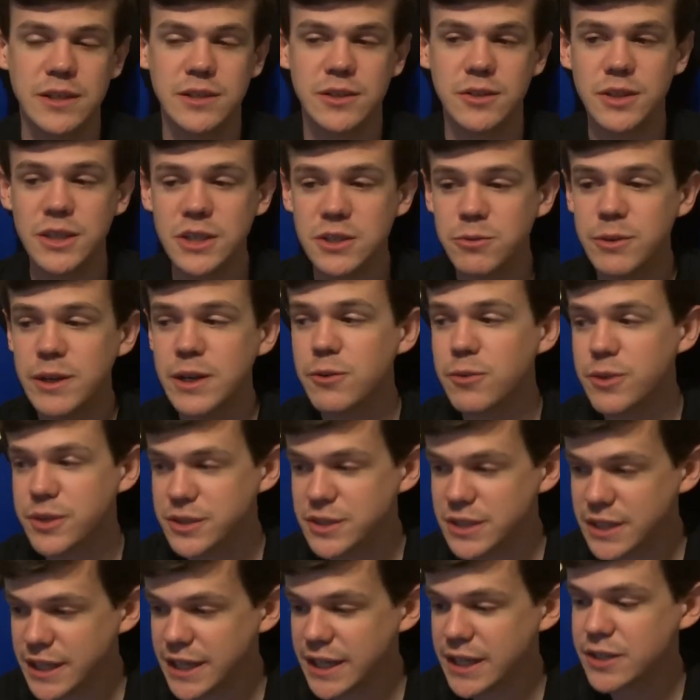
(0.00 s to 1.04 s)
So this week,
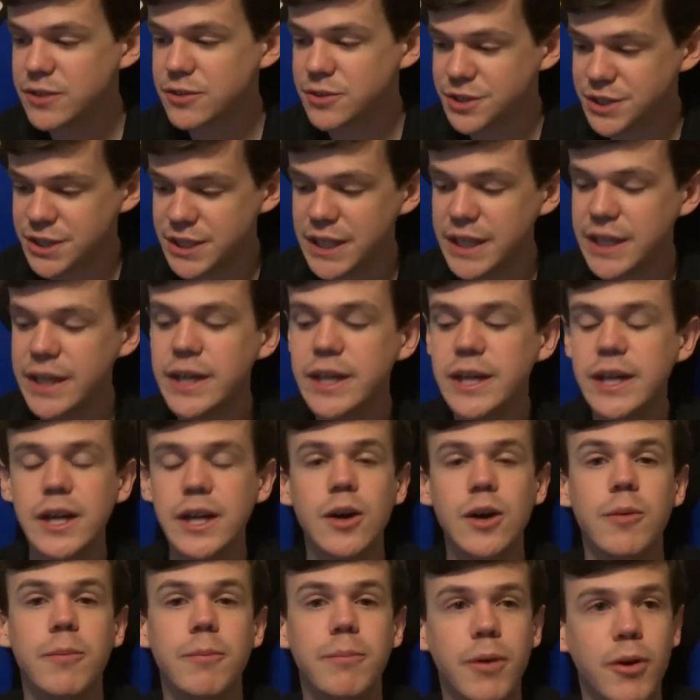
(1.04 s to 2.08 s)
once again, you'll see
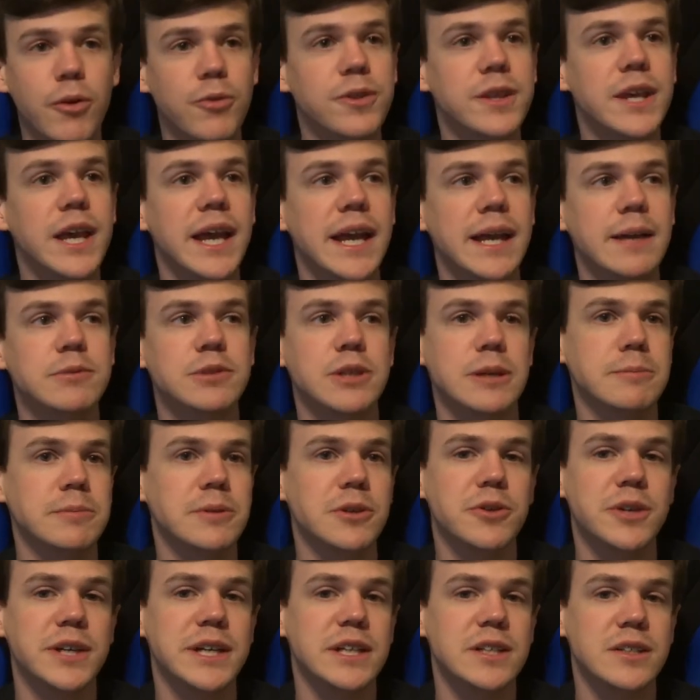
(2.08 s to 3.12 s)
both games
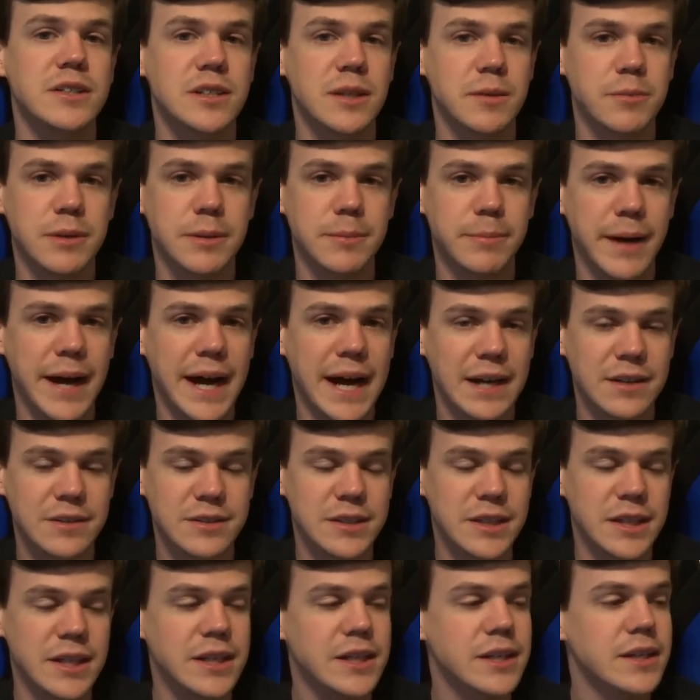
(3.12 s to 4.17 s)
uploading in some
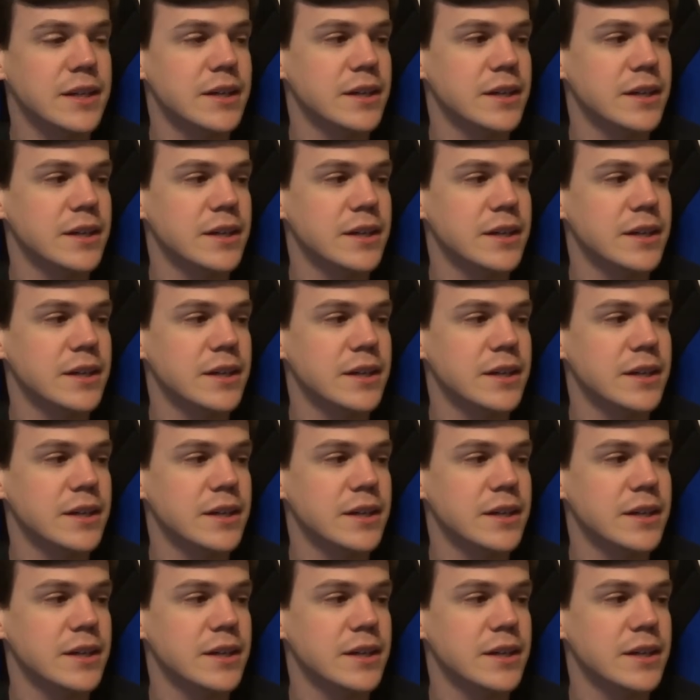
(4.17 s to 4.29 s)
capacity.